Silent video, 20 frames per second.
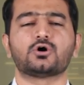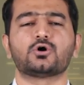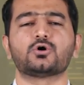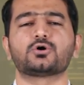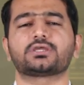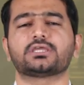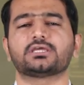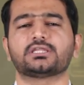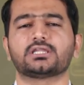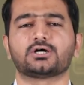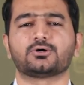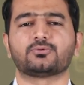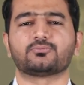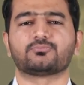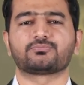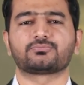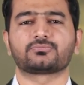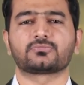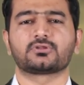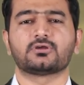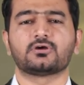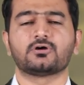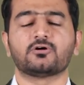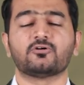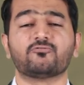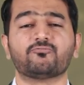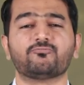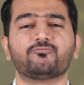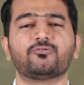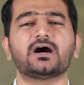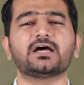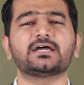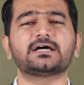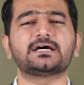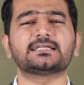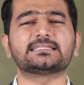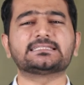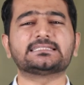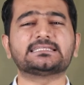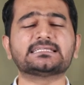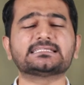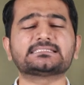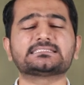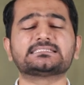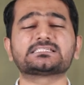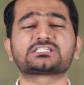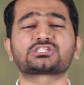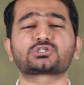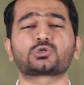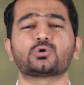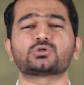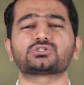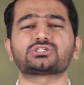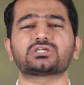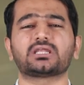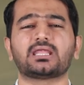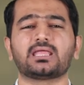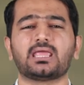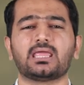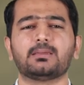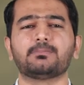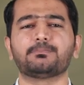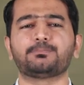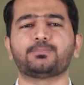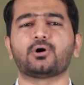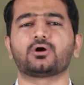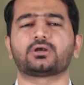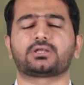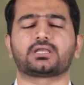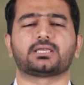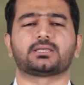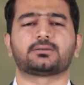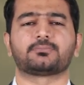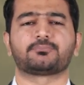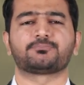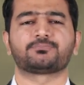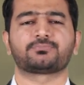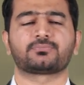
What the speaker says: Okay, now, why are these disclosures important?